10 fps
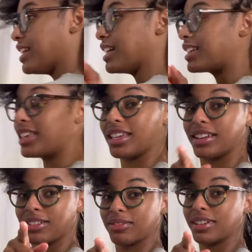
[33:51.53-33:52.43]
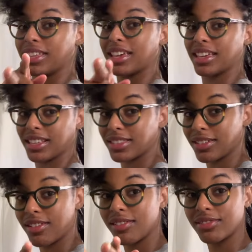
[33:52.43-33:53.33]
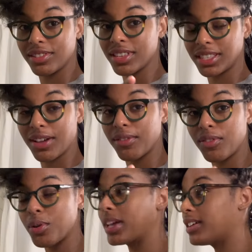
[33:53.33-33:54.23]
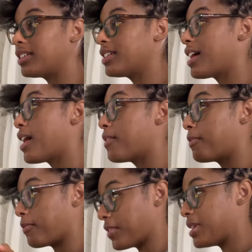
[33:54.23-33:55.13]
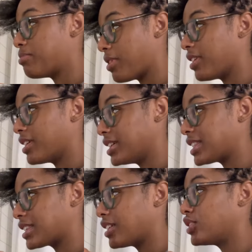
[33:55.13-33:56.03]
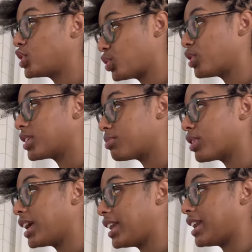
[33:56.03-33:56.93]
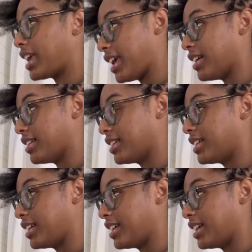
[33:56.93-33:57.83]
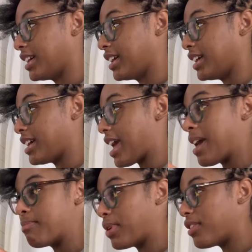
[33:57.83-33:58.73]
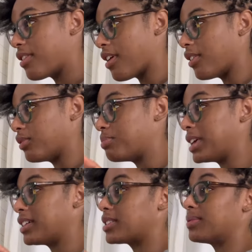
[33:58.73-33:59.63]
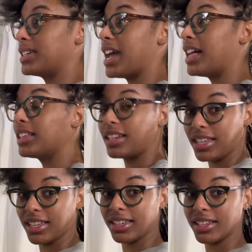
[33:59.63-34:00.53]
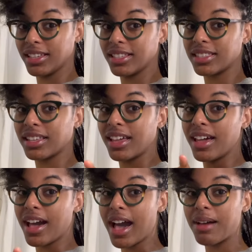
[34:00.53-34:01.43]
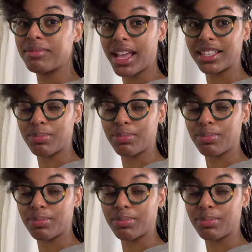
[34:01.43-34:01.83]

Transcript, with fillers: The key to doing your install on yourself quicker, free parts, shorter braiding hair, and boho because the reality is I'm not